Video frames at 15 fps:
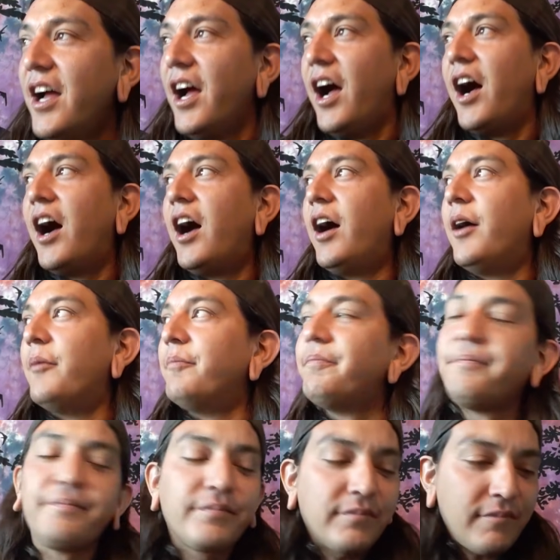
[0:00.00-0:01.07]

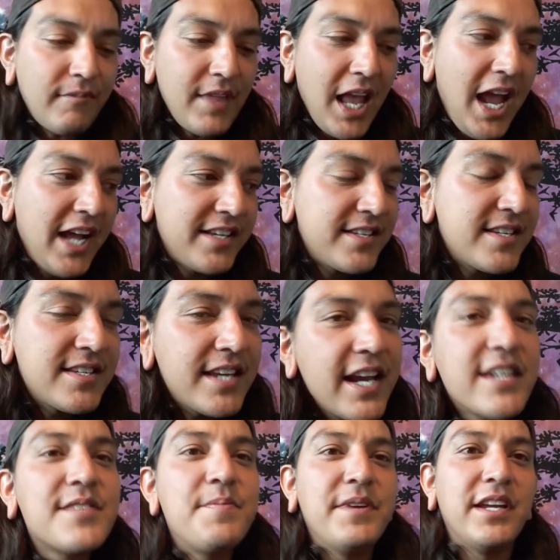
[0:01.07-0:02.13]
had
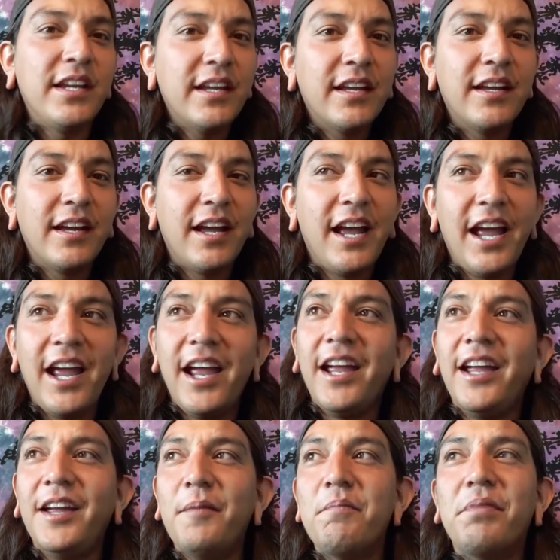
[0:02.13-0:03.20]
sent me
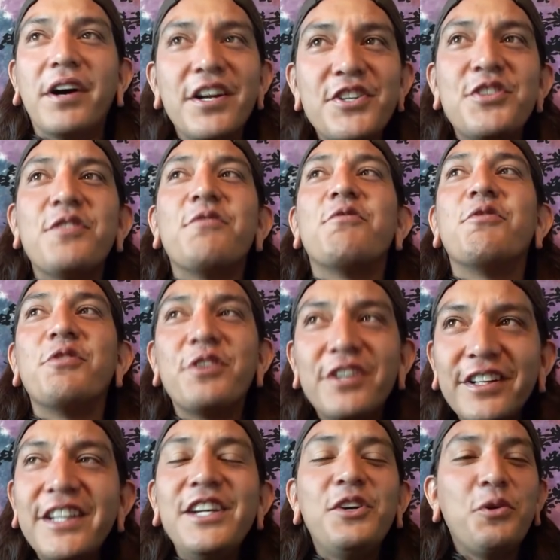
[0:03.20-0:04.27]
a bunch of
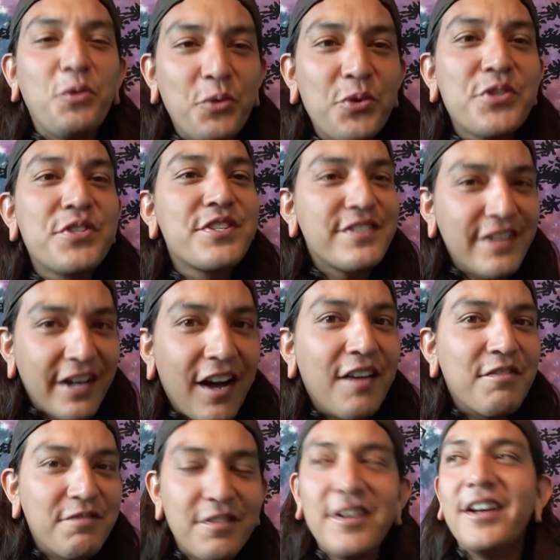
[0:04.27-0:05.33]
really cool
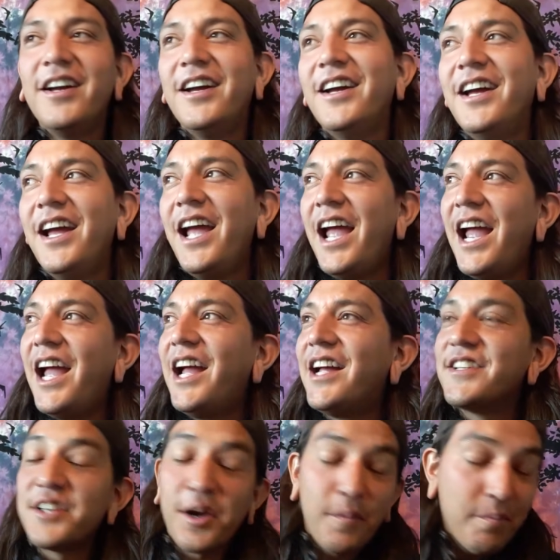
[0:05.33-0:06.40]
stuff.
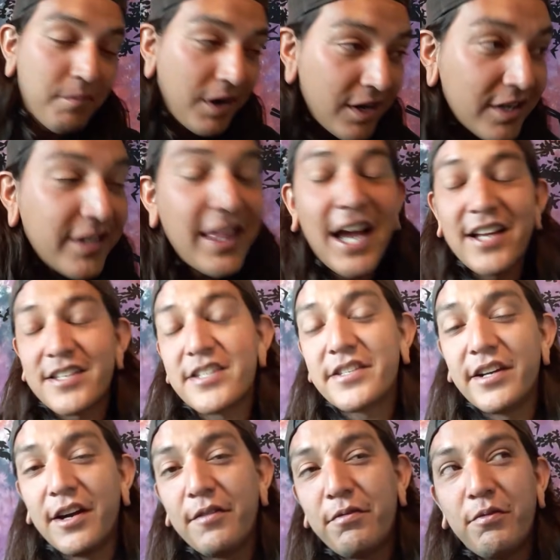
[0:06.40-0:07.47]
And among that
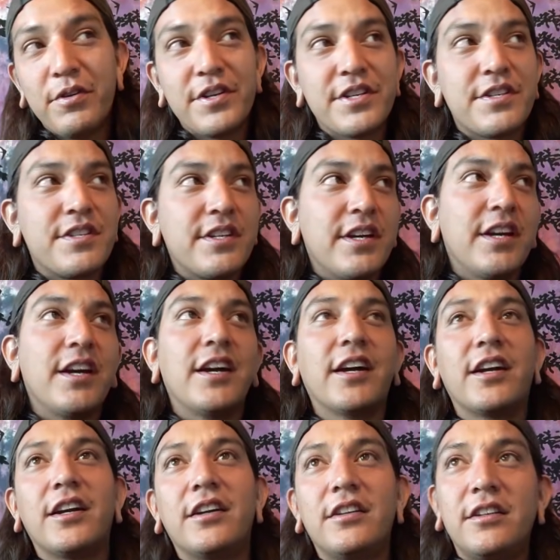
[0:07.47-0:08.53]
stuff was
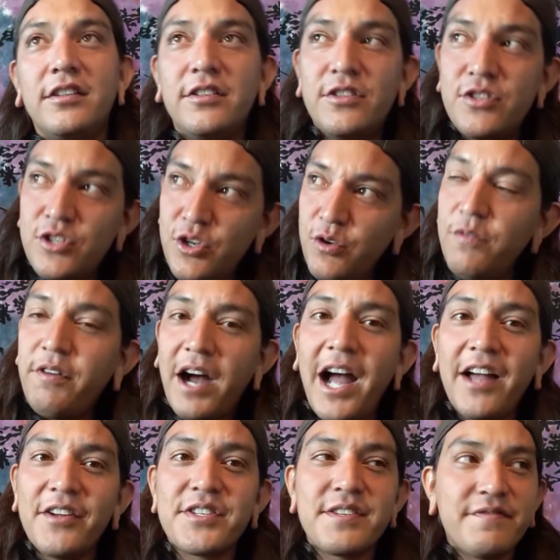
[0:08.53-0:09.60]
two
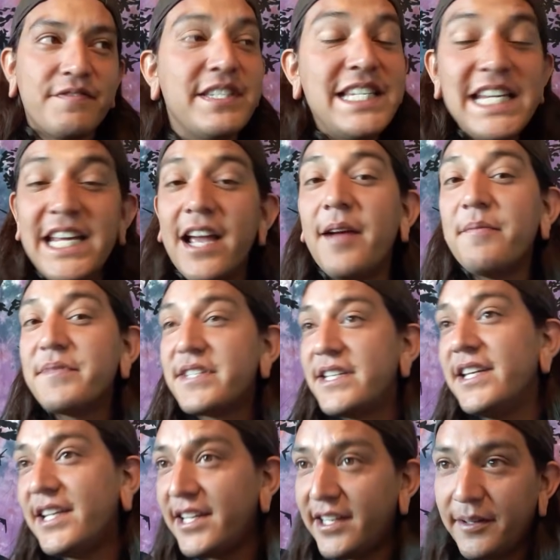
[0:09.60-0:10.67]
vials of
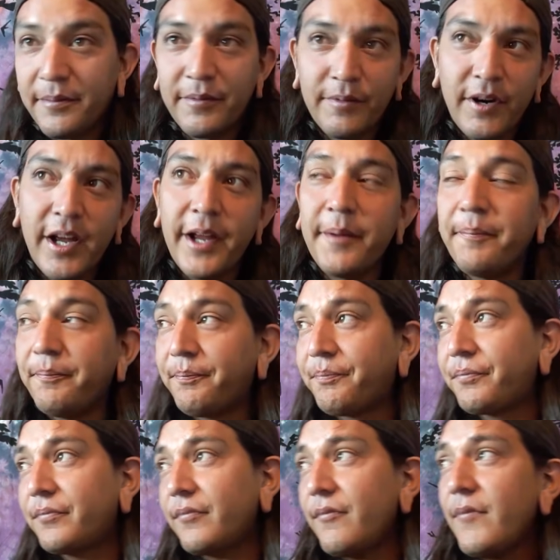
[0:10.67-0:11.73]
DMT, right?
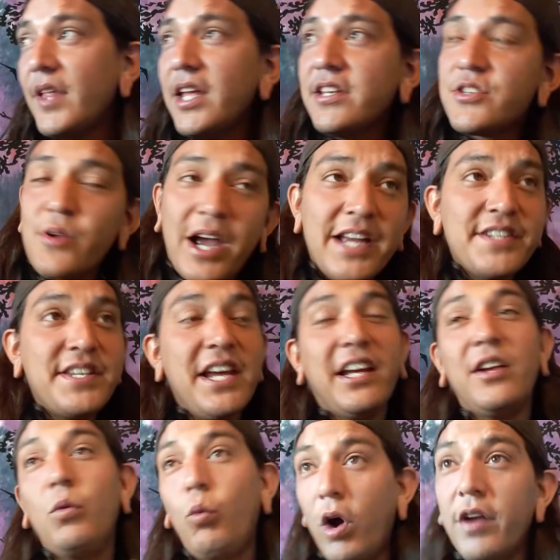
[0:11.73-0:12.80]
So I had
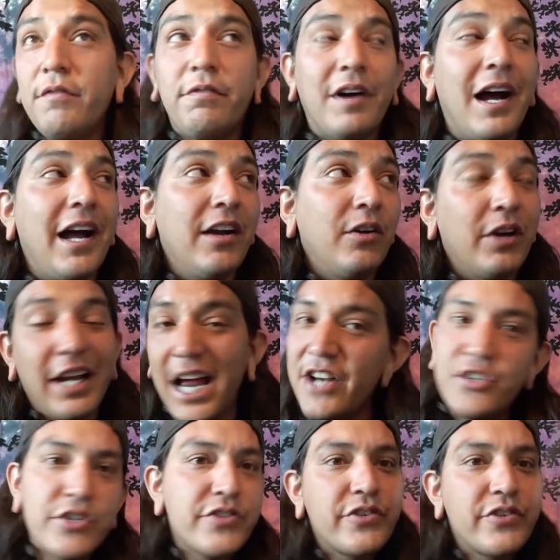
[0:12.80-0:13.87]
taken one vial and I just